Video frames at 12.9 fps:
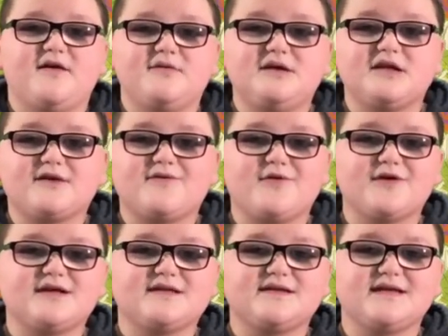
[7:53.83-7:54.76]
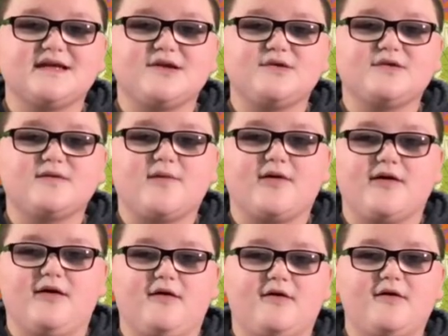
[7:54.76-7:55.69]
We look forward to seeing you
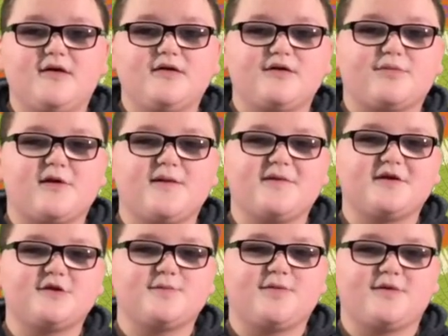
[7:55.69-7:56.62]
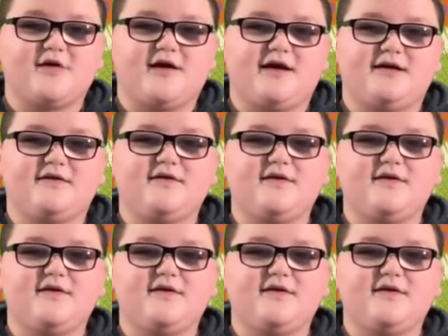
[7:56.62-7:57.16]
tomorrow, the Proud Panther Pride.